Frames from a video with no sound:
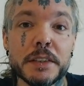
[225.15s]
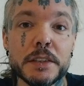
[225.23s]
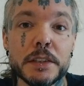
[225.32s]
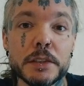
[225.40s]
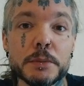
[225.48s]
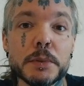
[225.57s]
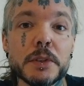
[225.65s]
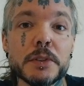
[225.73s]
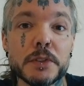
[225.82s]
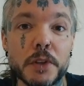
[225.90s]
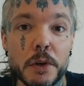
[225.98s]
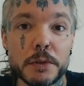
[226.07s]
you will
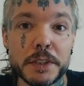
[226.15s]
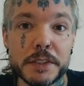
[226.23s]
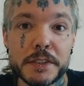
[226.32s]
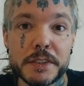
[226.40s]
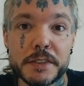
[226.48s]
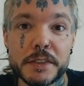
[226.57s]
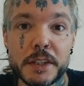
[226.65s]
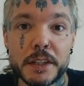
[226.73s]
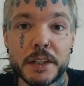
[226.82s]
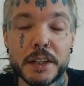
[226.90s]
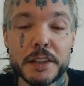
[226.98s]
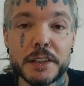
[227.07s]
notice
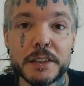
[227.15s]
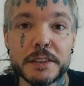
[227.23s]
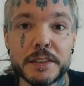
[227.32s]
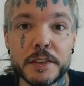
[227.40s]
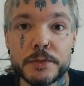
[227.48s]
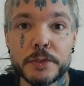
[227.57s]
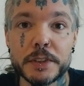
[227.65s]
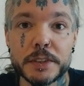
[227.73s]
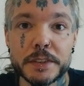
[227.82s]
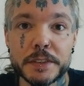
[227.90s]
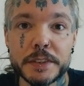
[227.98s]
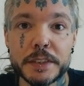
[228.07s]
a
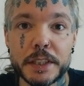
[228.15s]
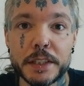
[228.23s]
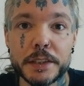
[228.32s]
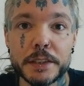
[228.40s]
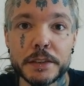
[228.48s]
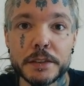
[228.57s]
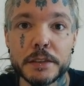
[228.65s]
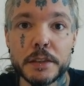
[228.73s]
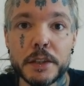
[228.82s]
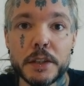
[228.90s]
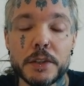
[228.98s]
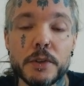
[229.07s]
difference in
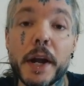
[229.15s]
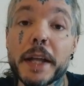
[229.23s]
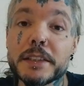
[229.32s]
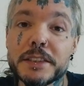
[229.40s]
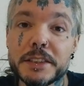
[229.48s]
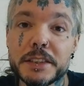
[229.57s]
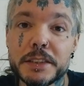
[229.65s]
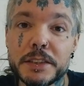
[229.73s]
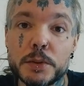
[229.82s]
your energy,